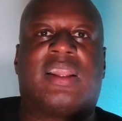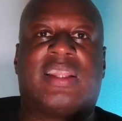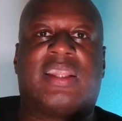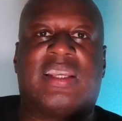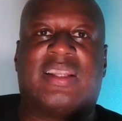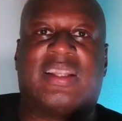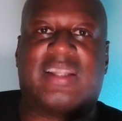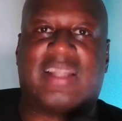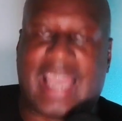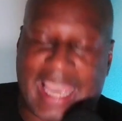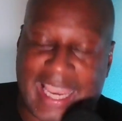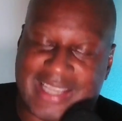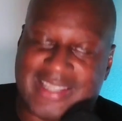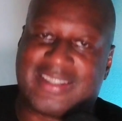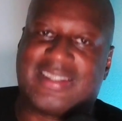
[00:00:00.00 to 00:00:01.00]
the
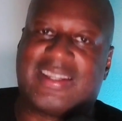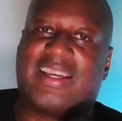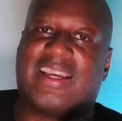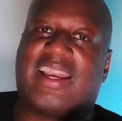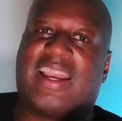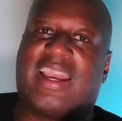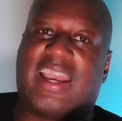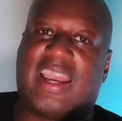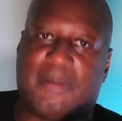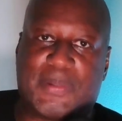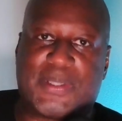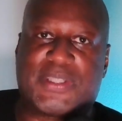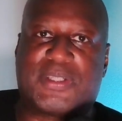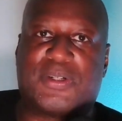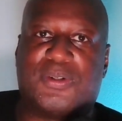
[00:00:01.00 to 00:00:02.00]
last
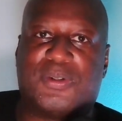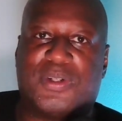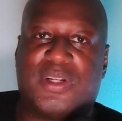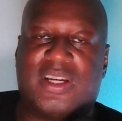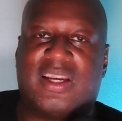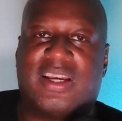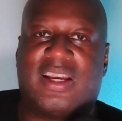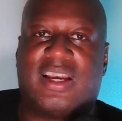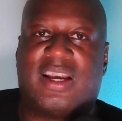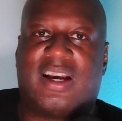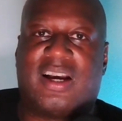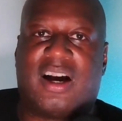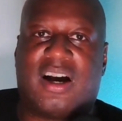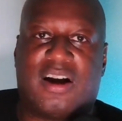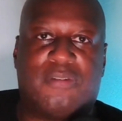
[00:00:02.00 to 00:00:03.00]
episode
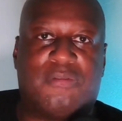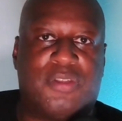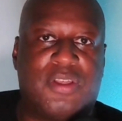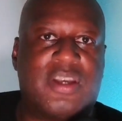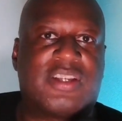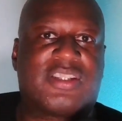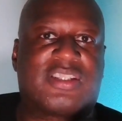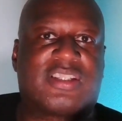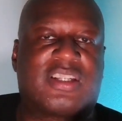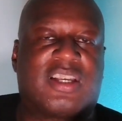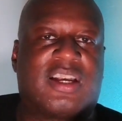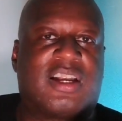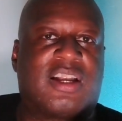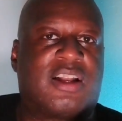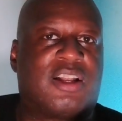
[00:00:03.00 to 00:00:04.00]
of this
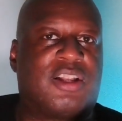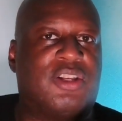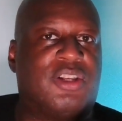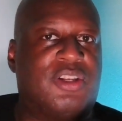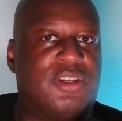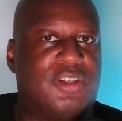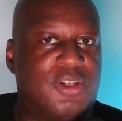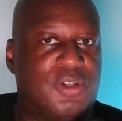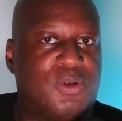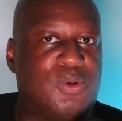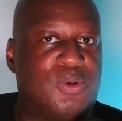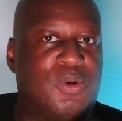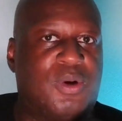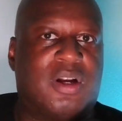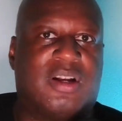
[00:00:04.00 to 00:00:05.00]

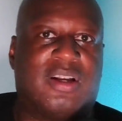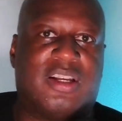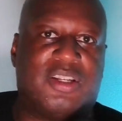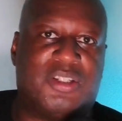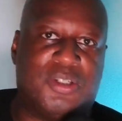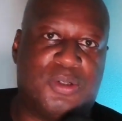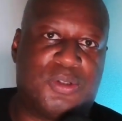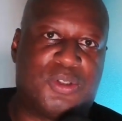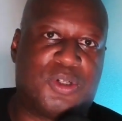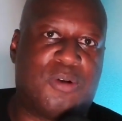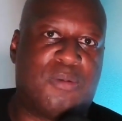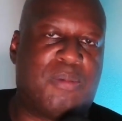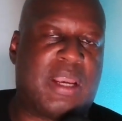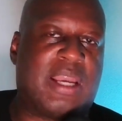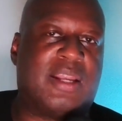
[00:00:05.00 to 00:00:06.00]
new
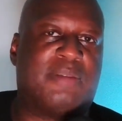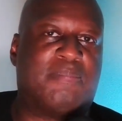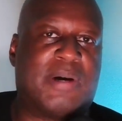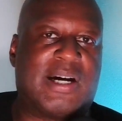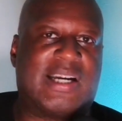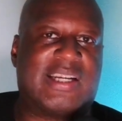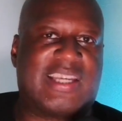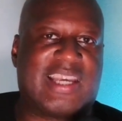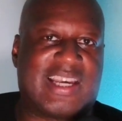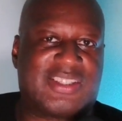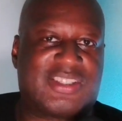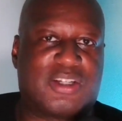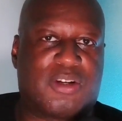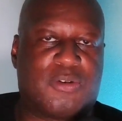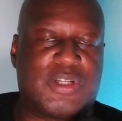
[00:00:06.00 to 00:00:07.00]
YouTube and podcast
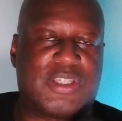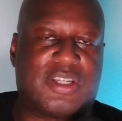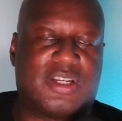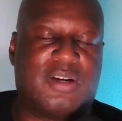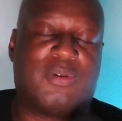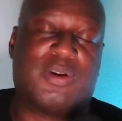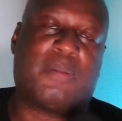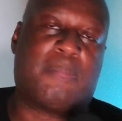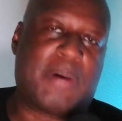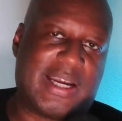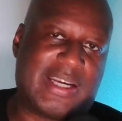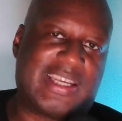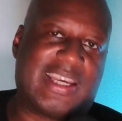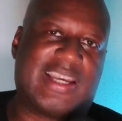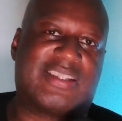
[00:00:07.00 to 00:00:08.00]
series. Well, the
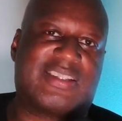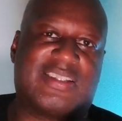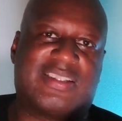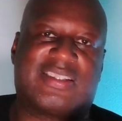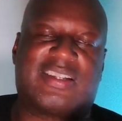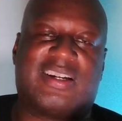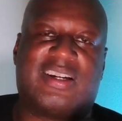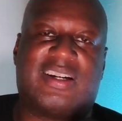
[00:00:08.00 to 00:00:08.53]
podcast is